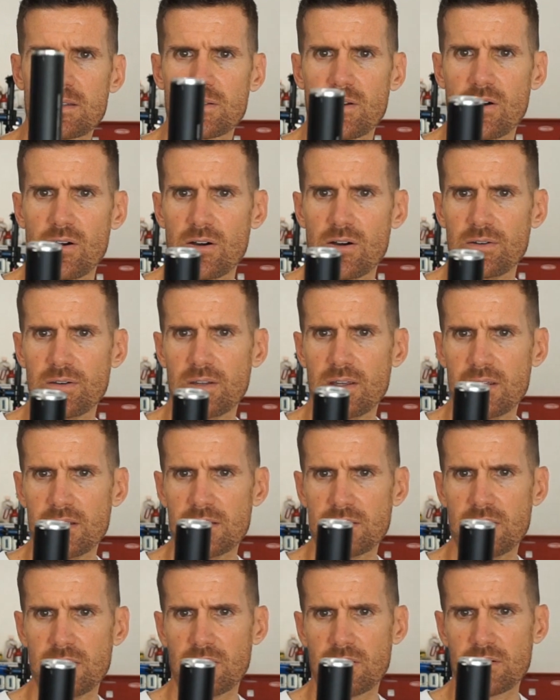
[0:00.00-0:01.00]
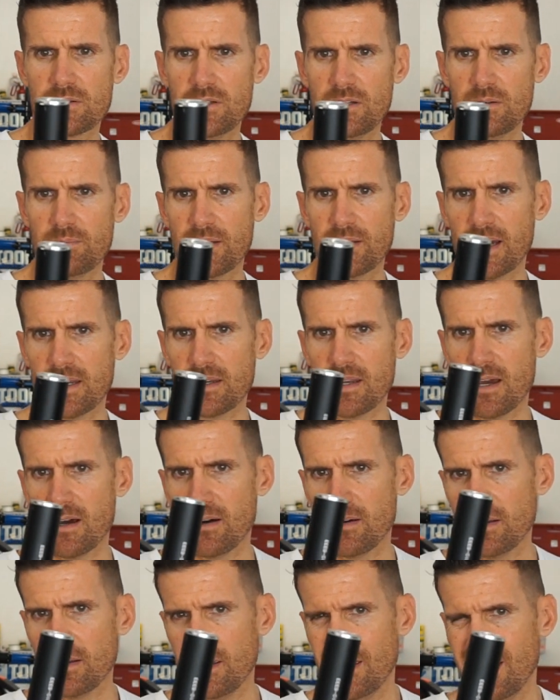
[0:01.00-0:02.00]
installed, steerer tube cut
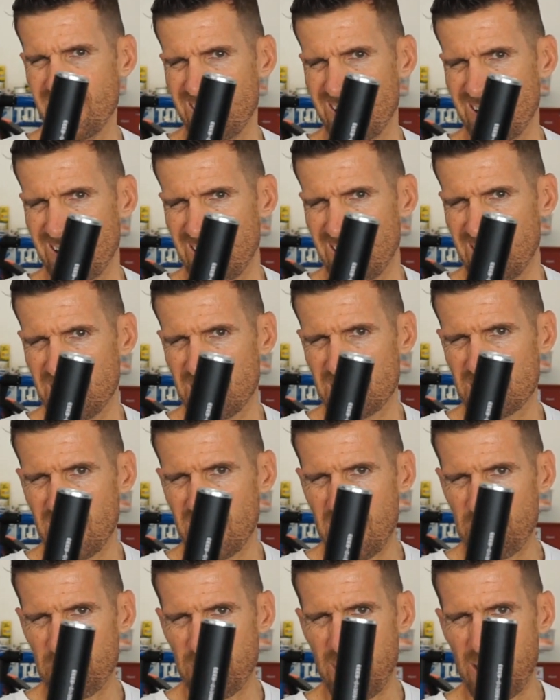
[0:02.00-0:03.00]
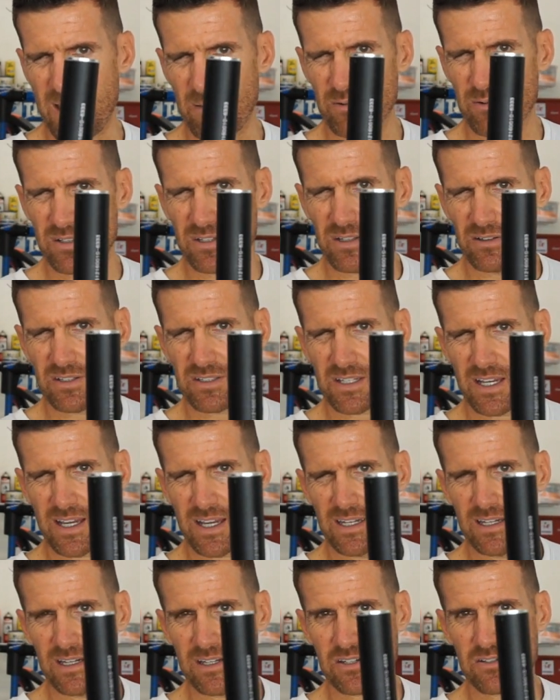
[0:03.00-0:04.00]
down, and the top cap, which it looks
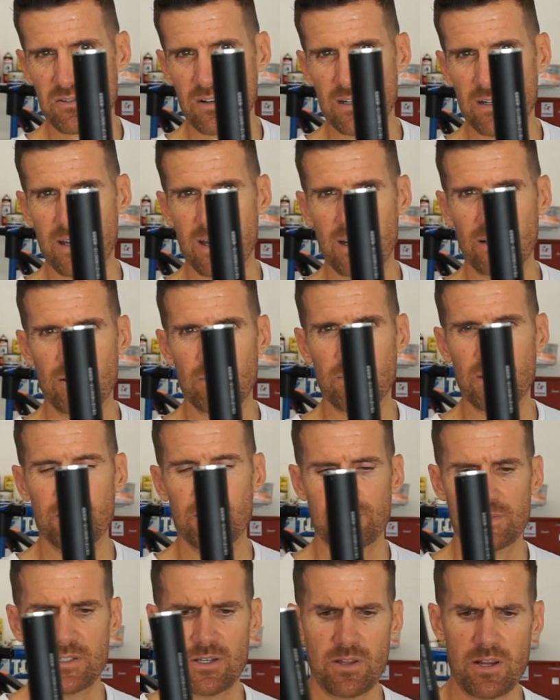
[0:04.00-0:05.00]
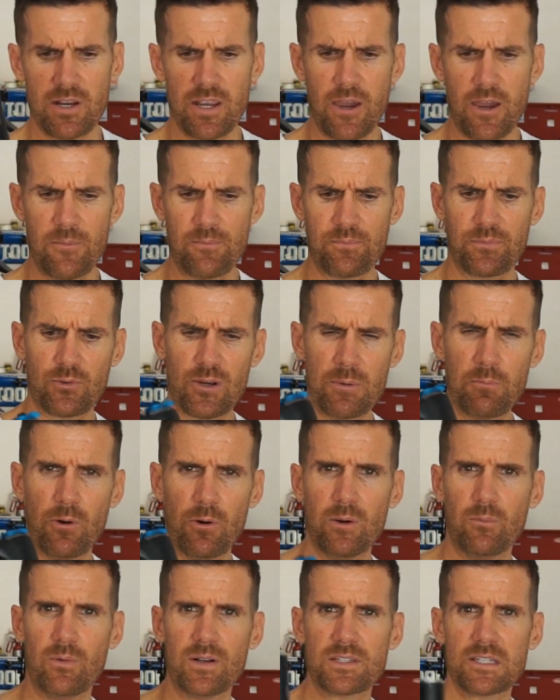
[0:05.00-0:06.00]
like I need to straighten out a little bit. So there you go,
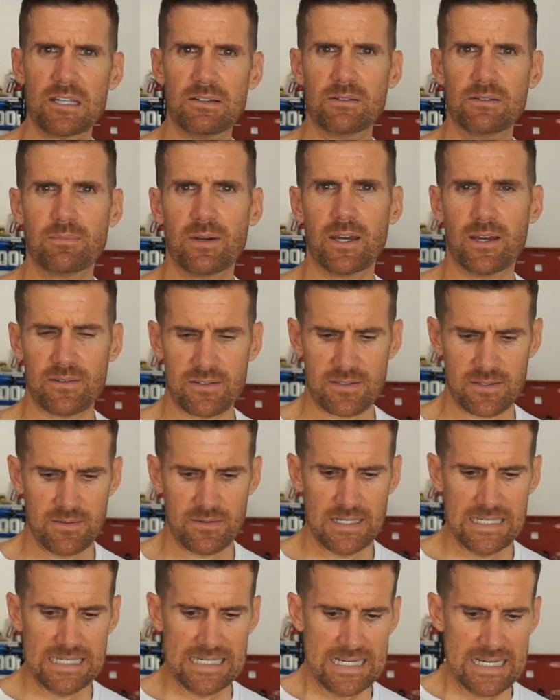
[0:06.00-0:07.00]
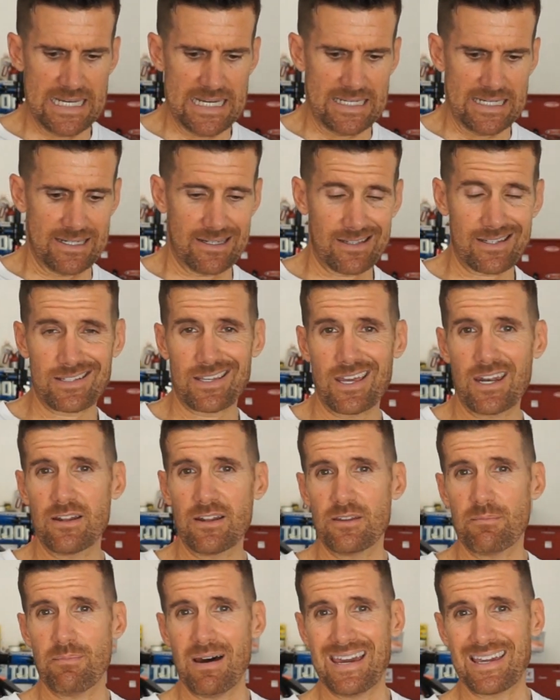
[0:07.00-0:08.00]
3.17 pounds. Now let's get it
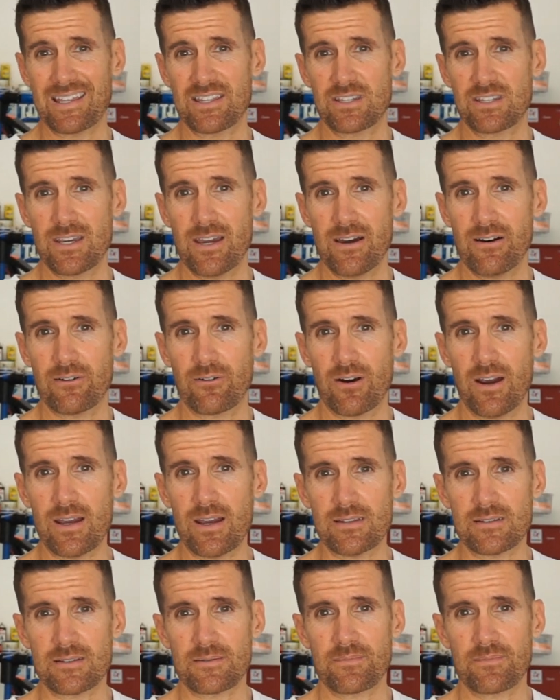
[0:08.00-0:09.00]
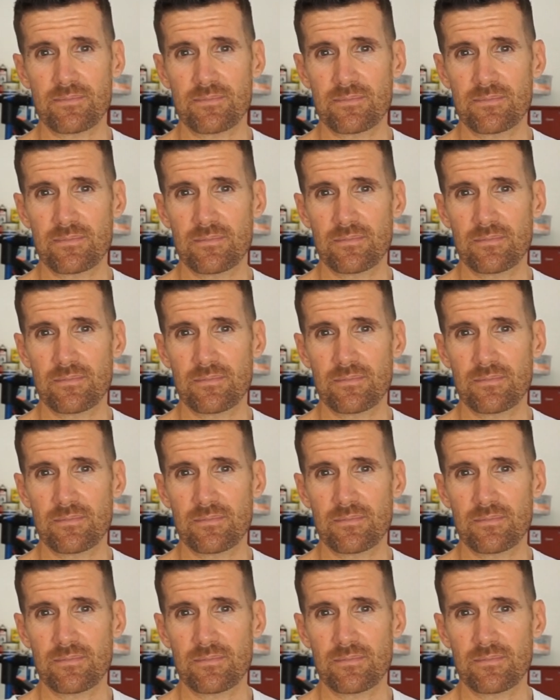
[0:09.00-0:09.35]
on the bike and see how it rides.